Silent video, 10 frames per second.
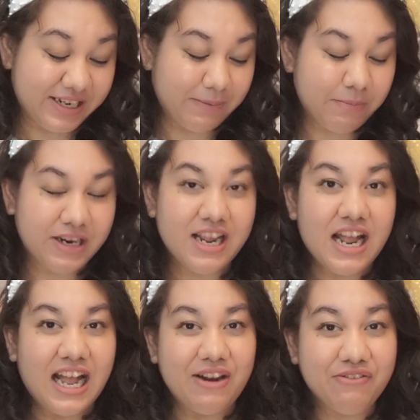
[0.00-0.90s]
depth.
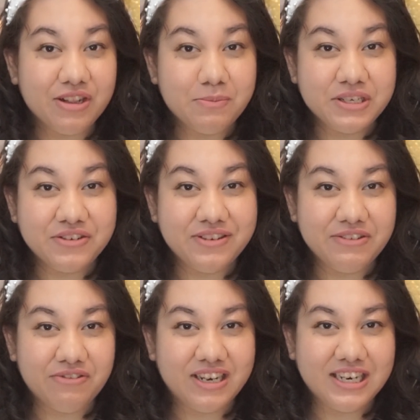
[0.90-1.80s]
I will be
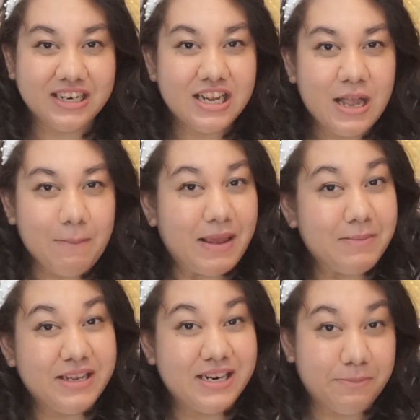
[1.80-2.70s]
doing one
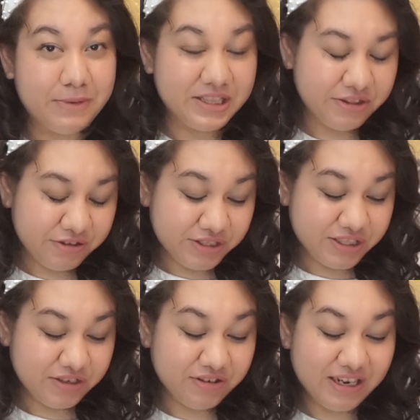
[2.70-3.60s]
maybe in a month or
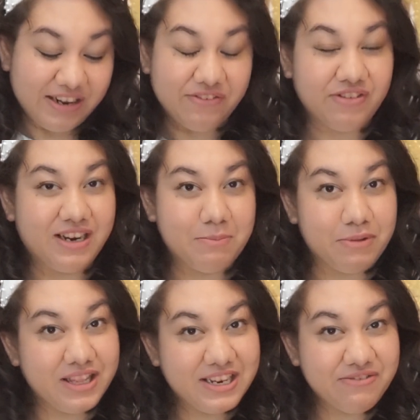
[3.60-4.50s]
so after I
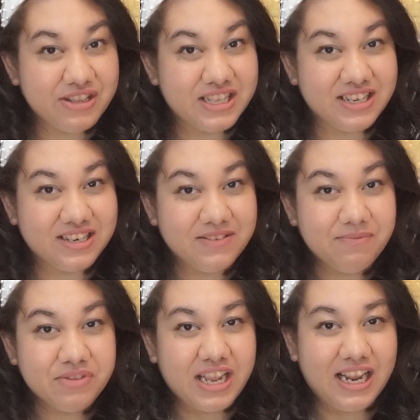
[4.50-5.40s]
play with it
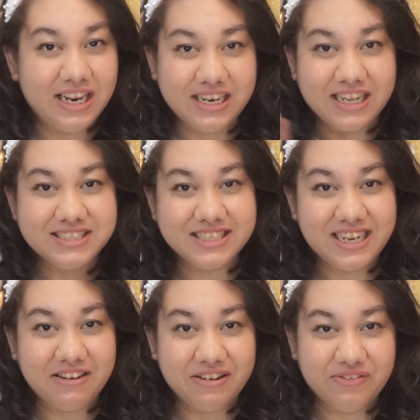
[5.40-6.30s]
and see
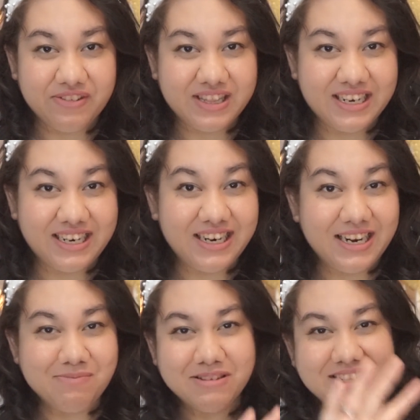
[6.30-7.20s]
how everything I
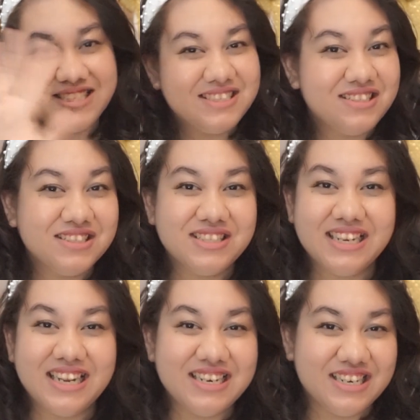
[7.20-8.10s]
like. But this is just
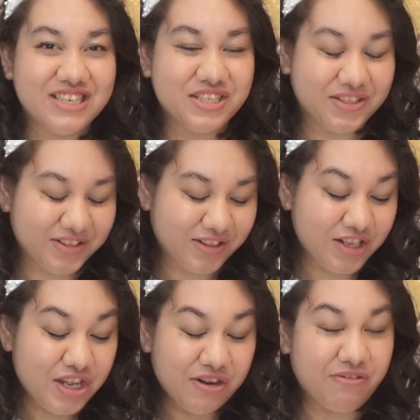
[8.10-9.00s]
the initial
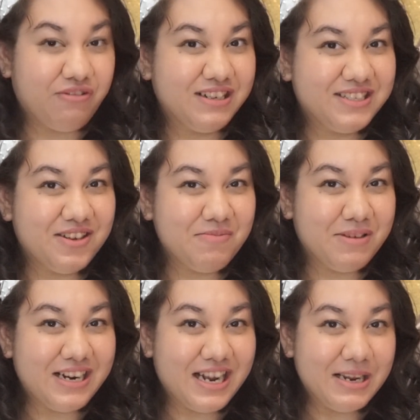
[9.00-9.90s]
what's on
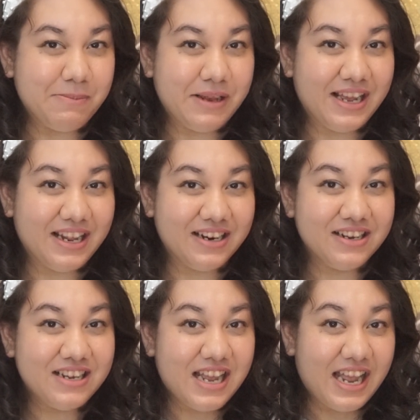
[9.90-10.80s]
my iPad
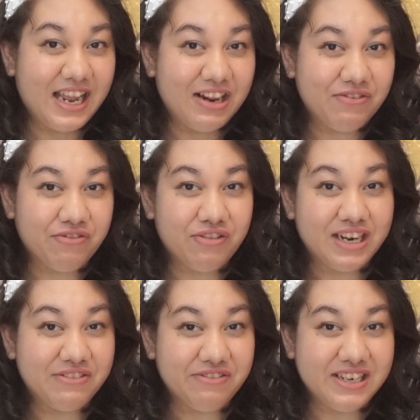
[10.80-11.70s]
and what
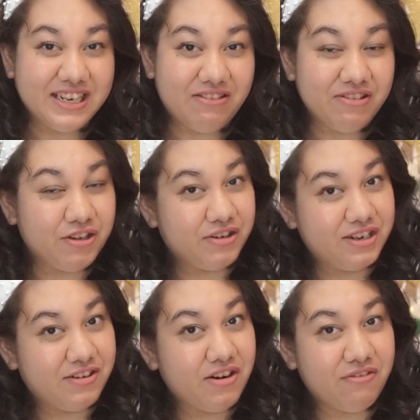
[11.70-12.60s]
I
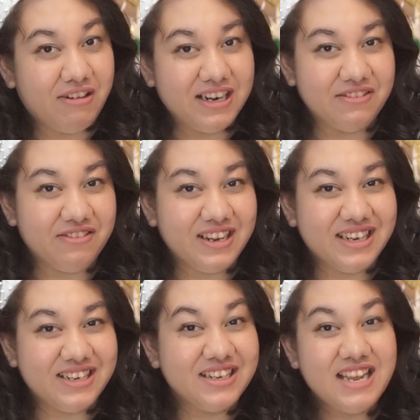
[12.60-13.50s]
re-downloaded right
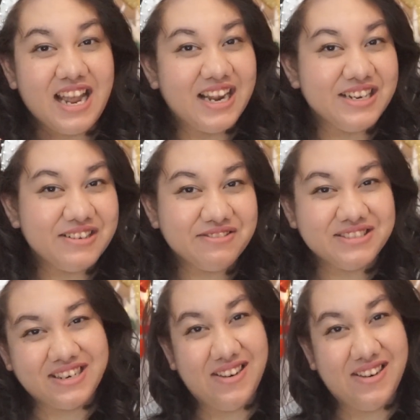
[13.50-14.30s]
away and use a